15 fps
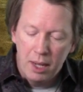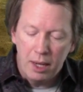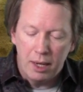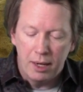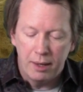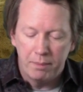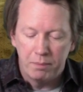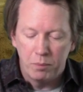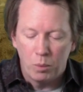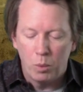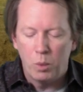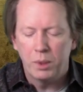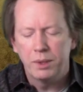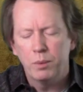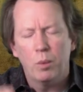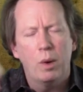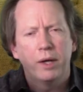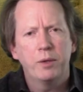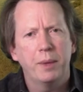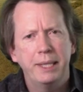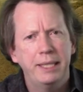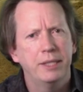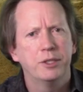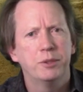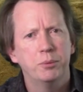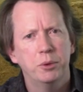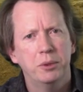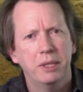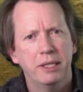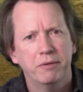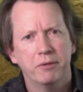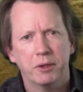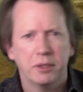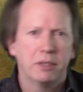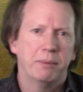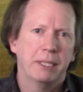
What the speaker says: Why do I need a smooth inverse?